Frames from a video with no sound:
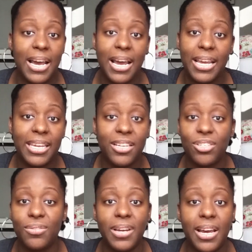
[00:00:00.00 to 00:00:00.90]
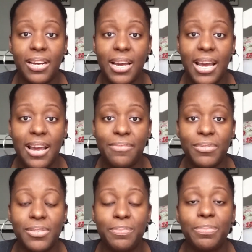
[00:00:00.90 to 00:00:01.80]
I kid you not, I
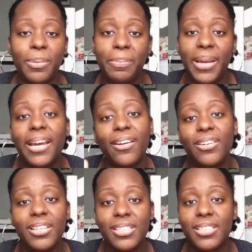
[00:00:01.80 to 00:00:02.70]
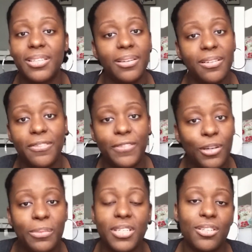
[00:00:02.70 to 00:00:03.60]
was prepared to
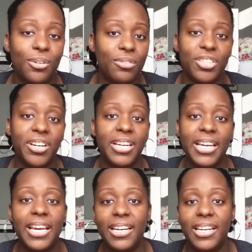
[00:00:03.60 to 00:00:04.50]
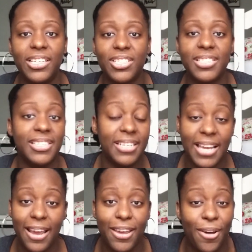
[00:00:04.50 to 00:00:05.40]
film this whole journey, and it just did
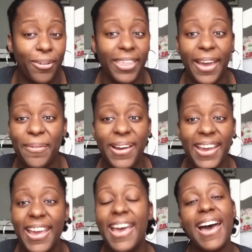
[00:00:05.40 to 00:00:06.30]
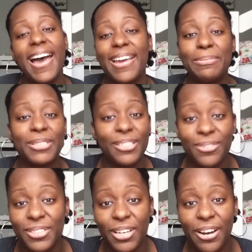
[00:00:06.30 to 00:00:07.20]
not go that way. I am
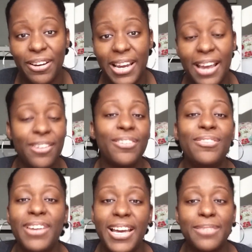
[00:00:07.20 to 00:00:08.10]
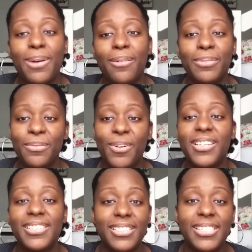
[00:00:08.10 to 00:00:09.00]
so sorry. I know you guys probably
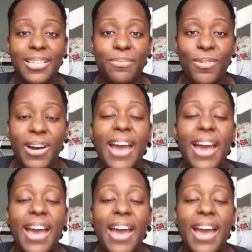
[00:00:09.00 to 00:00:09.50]
wanted to see more.